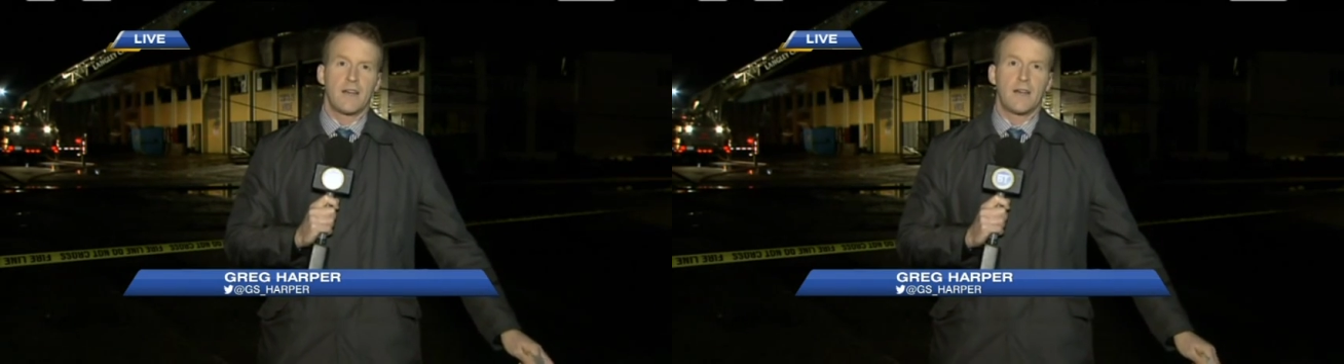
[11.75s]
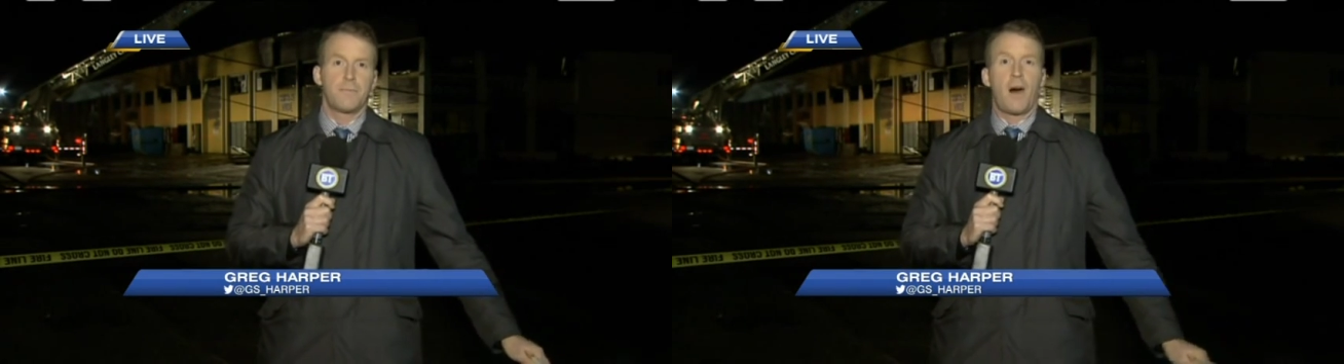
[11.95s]

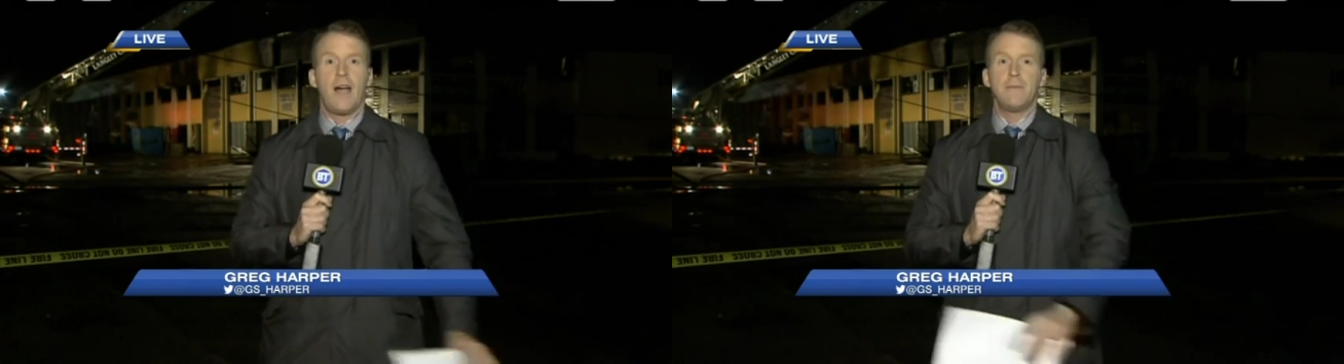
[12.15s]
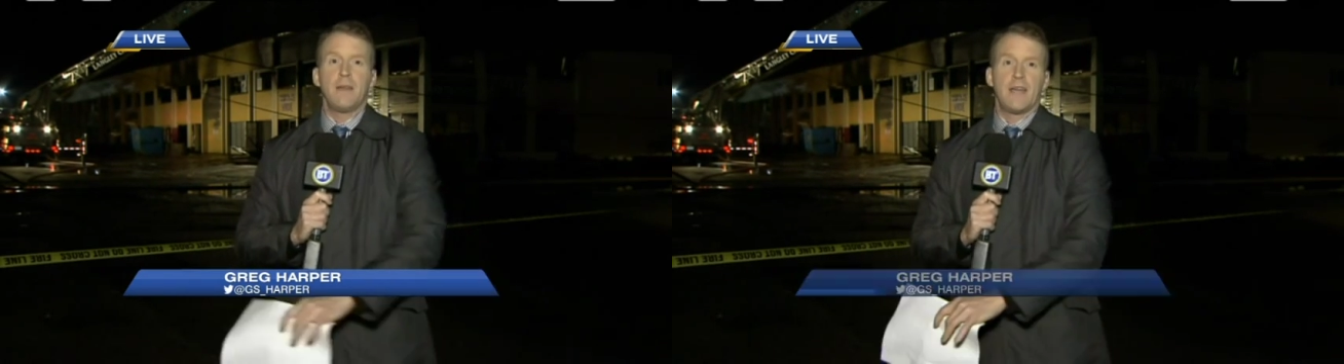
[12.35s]
Uh,
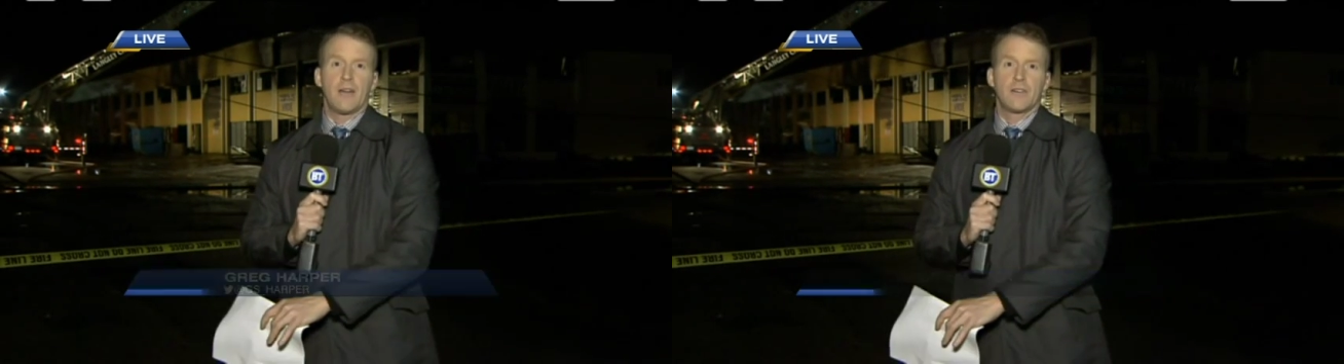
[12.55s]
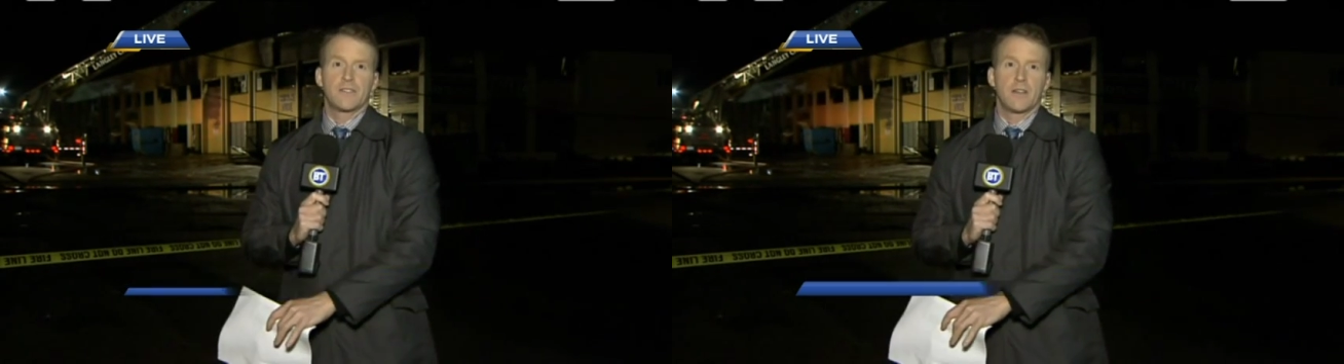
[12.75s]
behind me
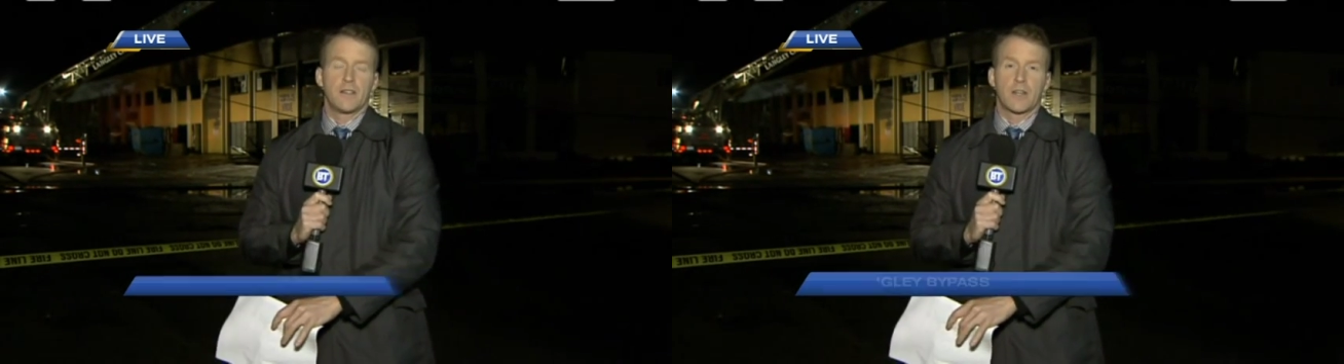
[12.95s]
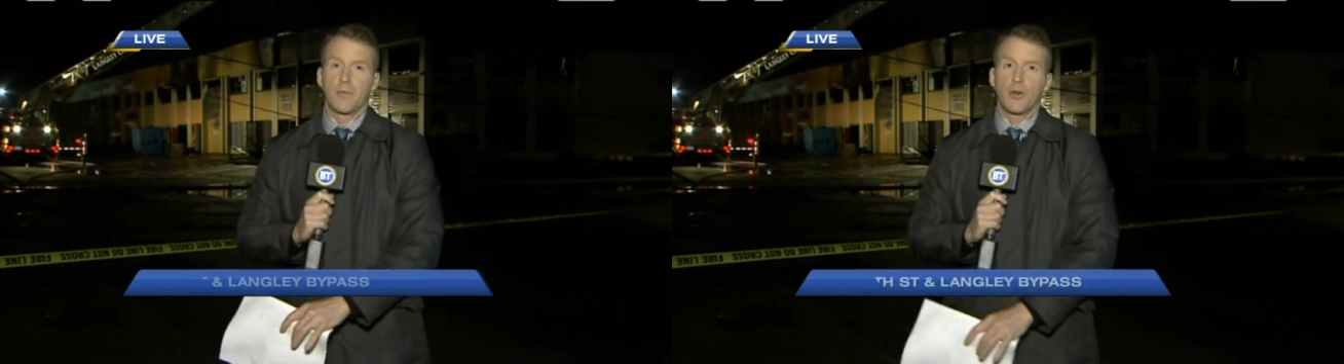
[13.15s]
here is
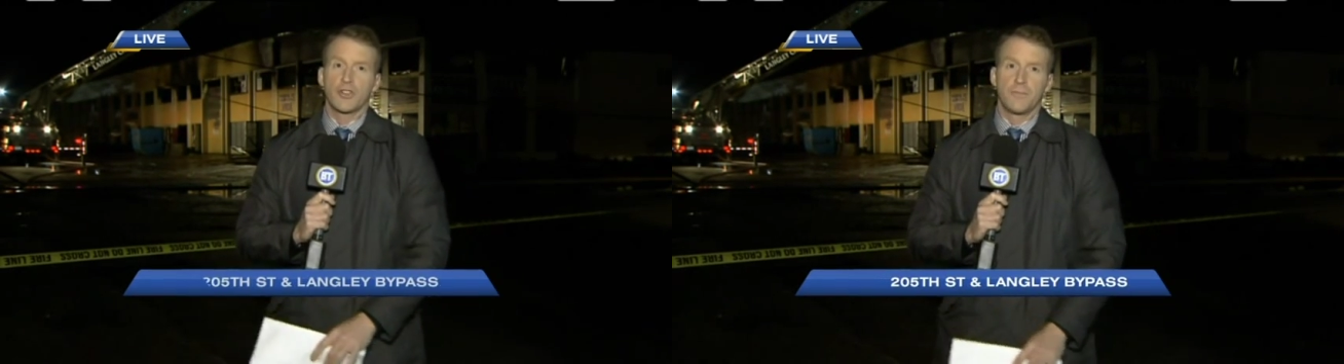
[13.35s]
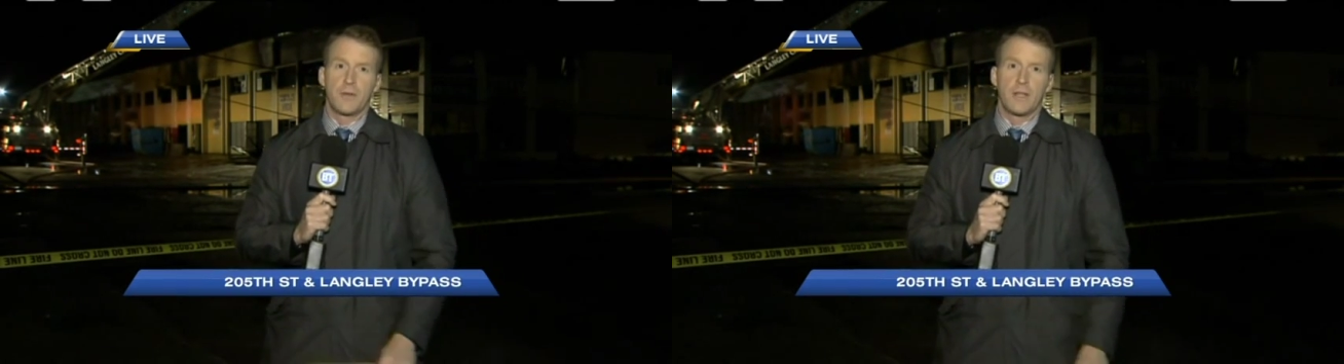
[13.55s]
a, a,
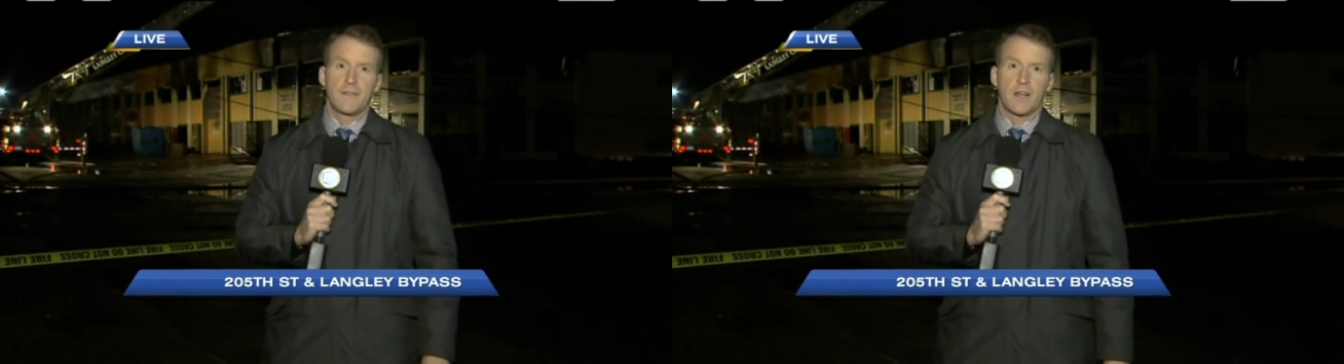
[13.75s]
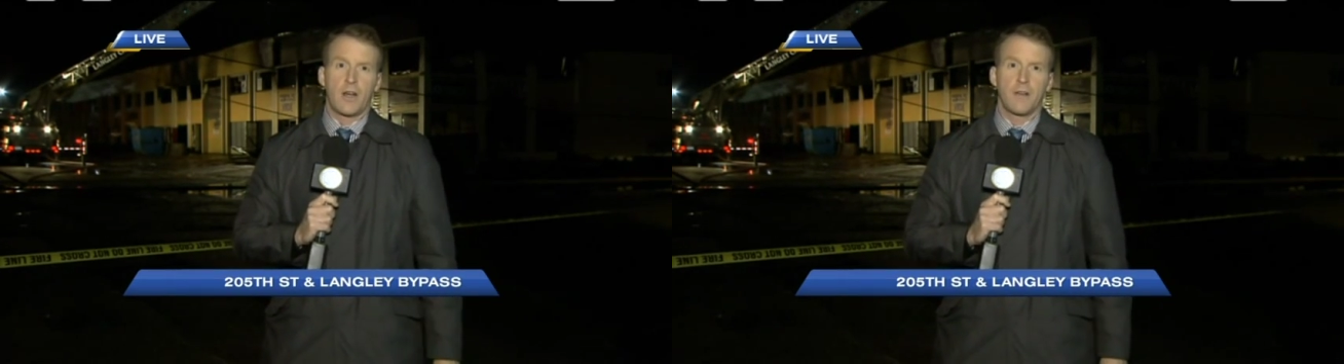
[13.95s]
commercial
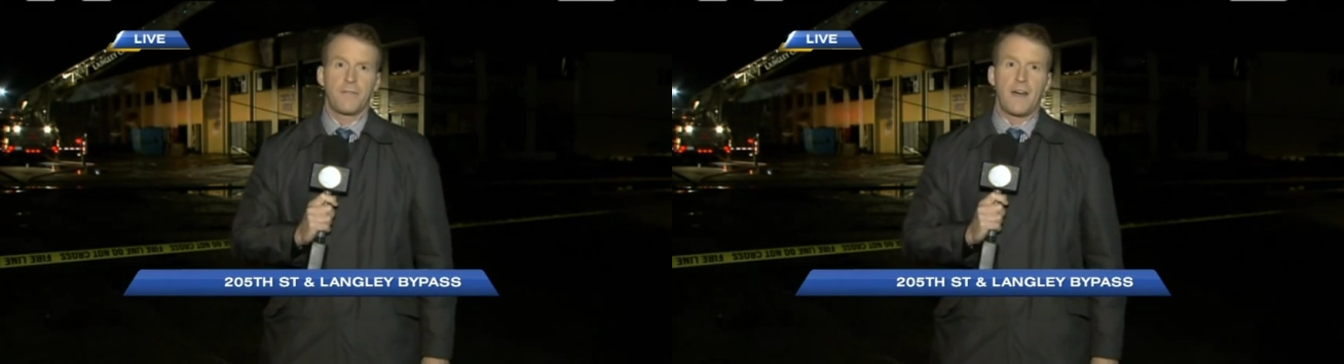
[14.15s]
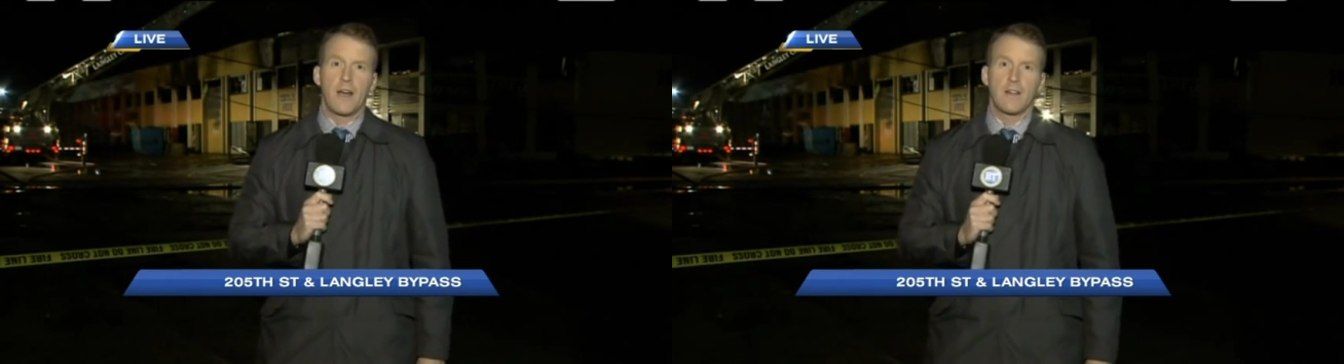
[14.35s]
building that
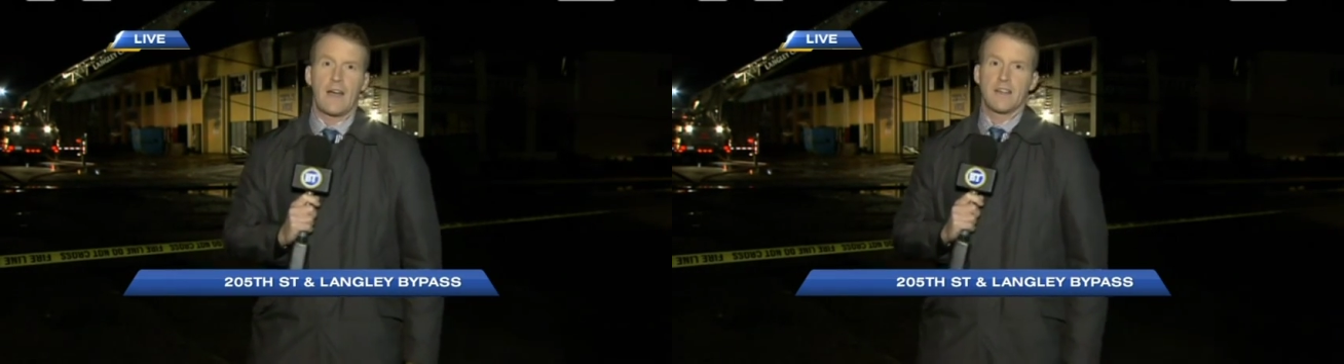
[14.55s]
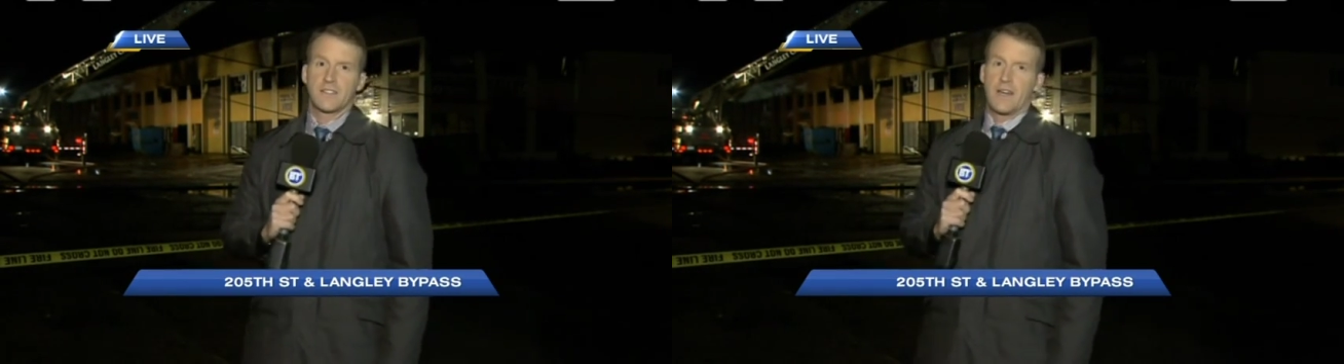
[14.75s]
caught fire
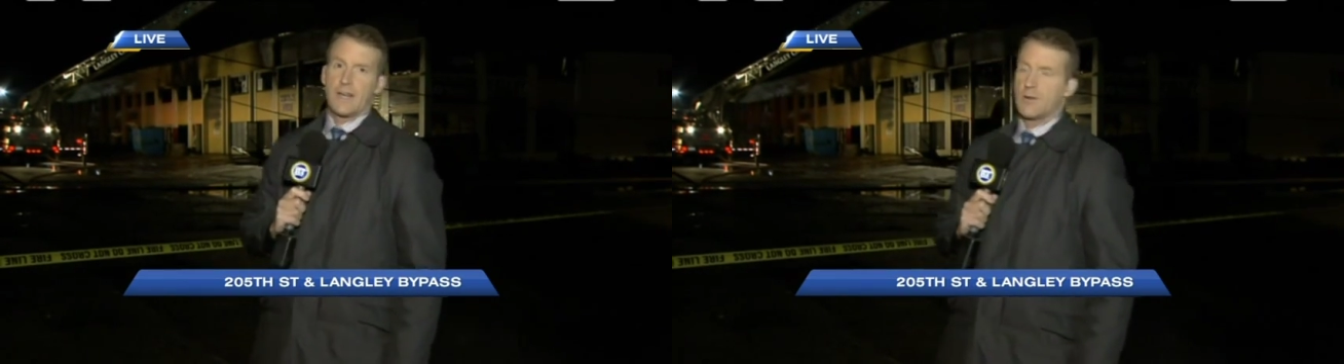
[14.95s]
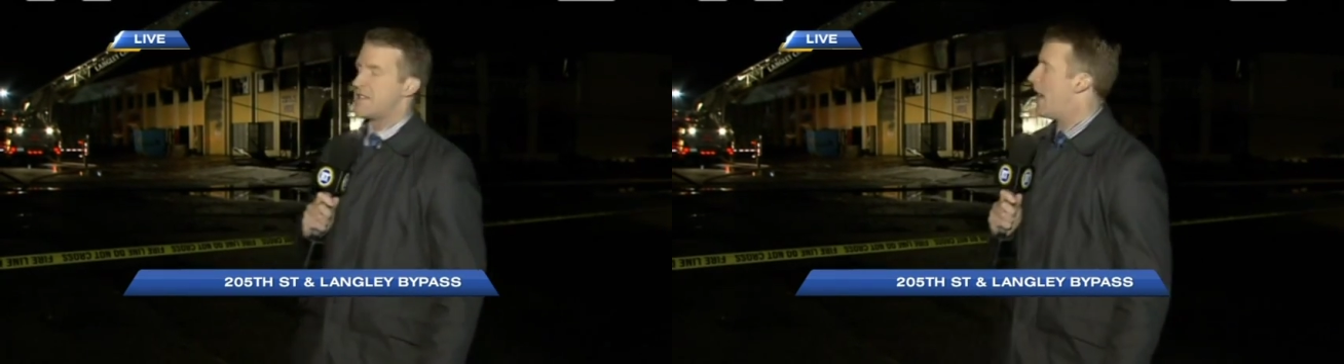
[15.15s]
last night. What's